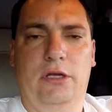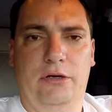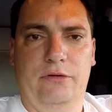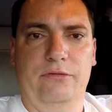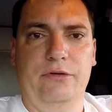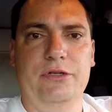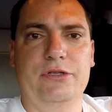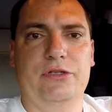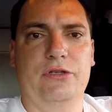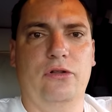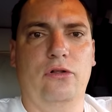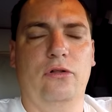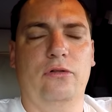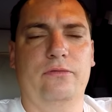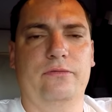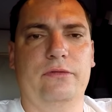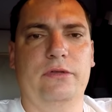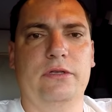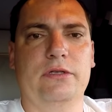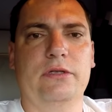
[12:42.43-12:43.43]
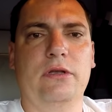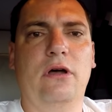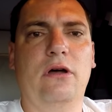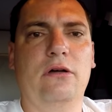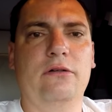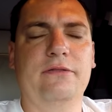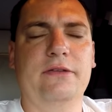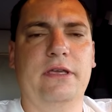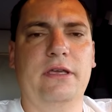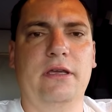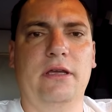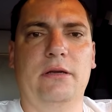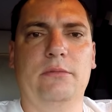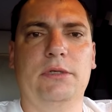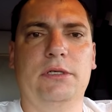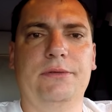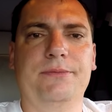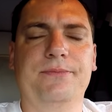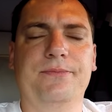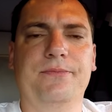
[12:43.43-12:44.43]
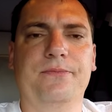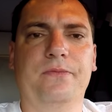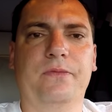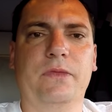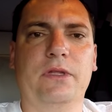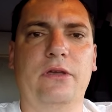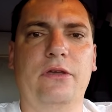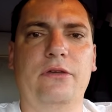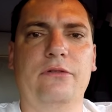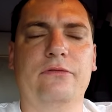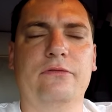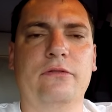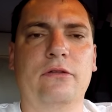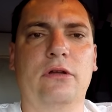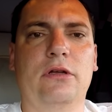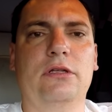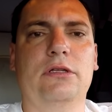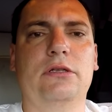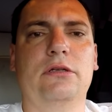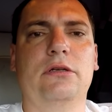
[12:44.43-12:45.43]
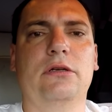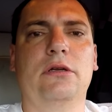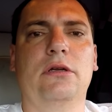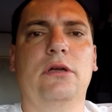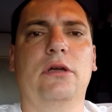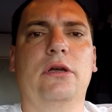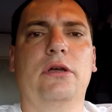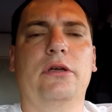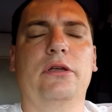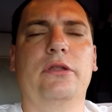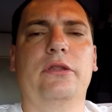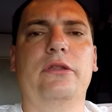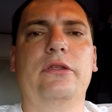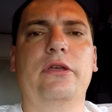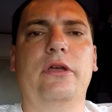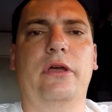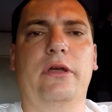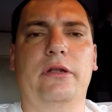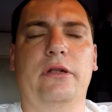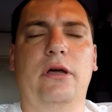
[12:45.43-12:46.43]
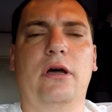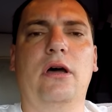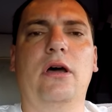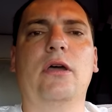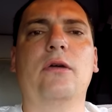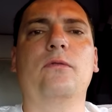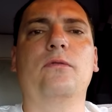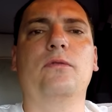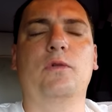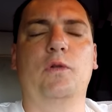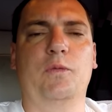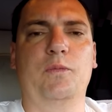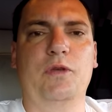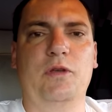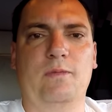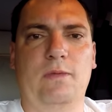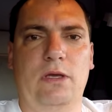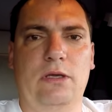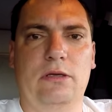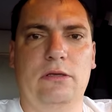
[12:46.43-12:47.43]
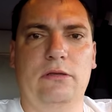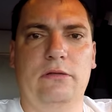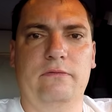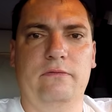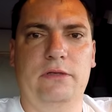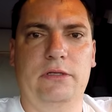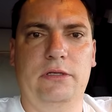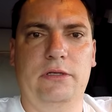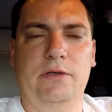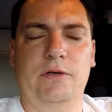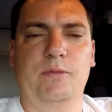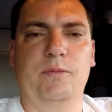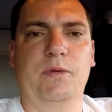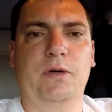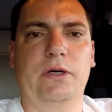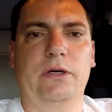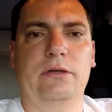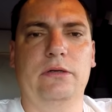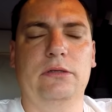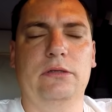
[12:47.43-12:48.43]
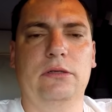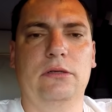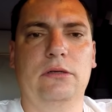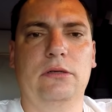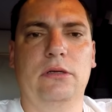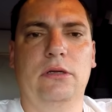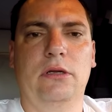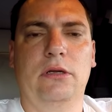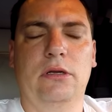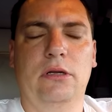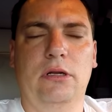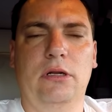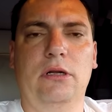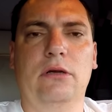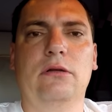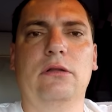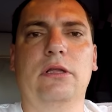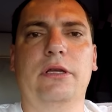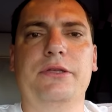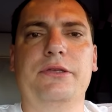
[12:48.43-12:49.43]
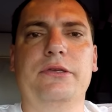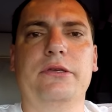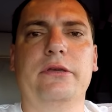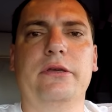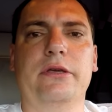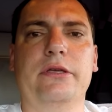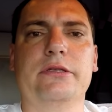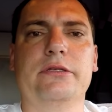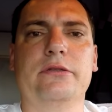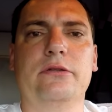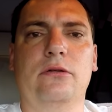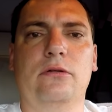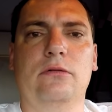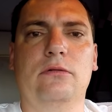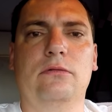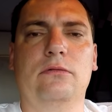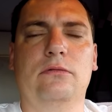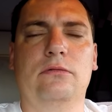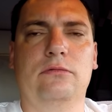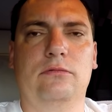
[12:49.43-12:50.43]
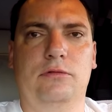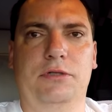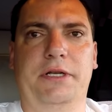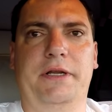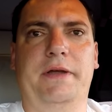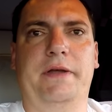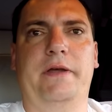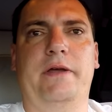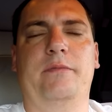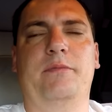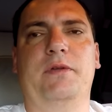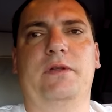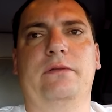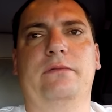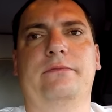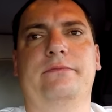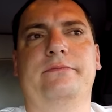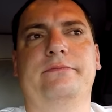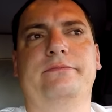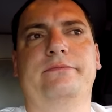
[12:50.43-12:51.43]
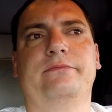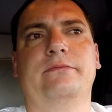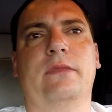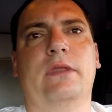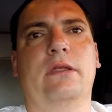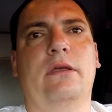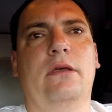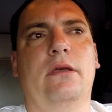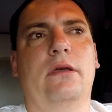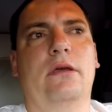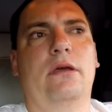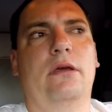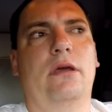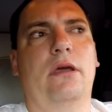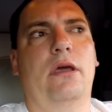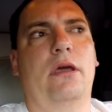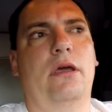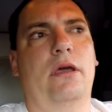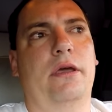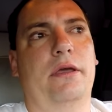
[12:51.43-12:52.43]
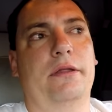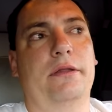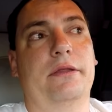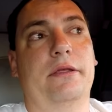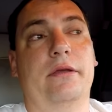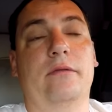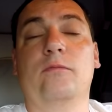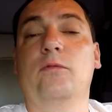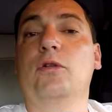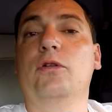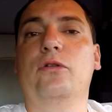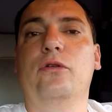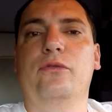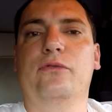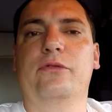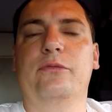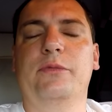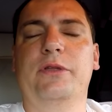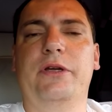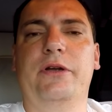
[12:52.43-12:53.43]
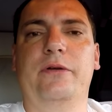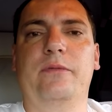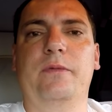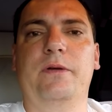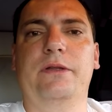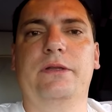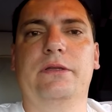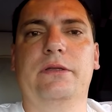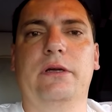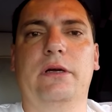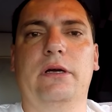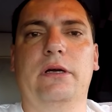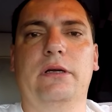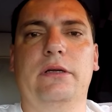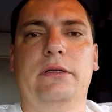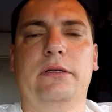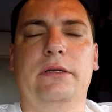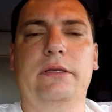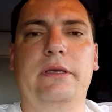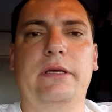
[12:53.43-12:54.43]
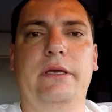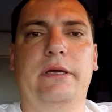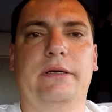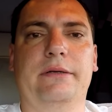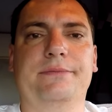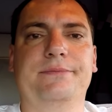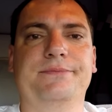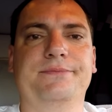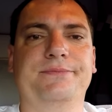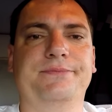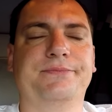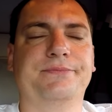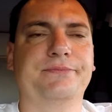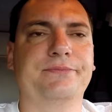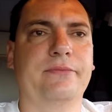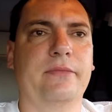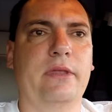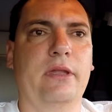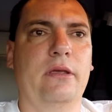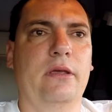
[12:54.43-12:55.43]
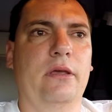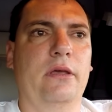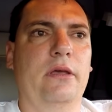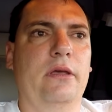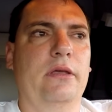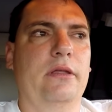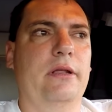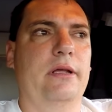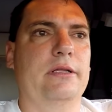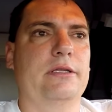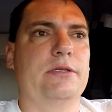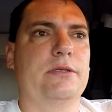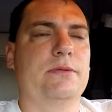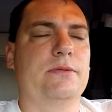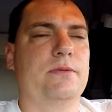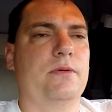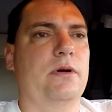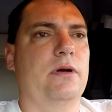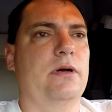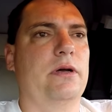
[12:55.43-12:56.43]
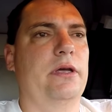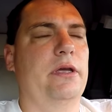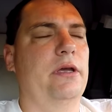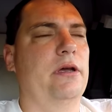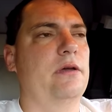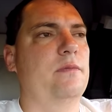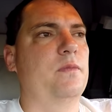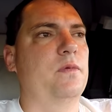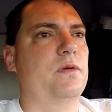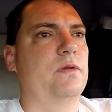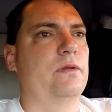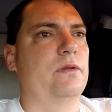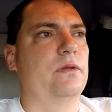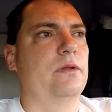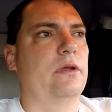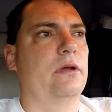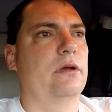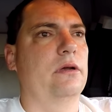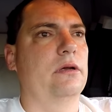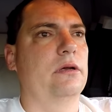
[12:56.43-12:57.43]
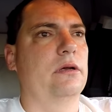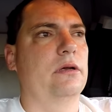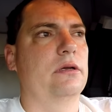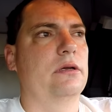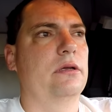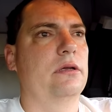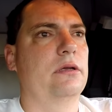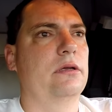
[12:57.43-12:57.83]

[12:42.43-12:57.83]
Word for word: resolve this off camera if not then I will be making a video about it and I'll let you guys know what happened and then we'll go from there but uh, yeah that's why I've been uh,